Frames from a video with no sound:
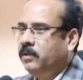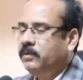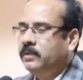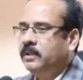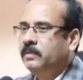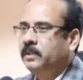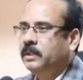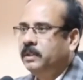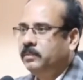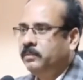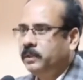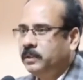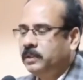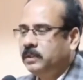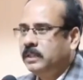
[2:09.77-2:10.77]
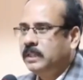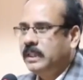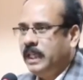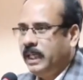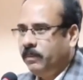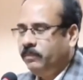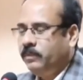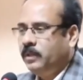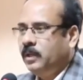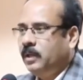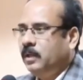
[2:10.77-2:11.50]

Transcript: of some other person's name,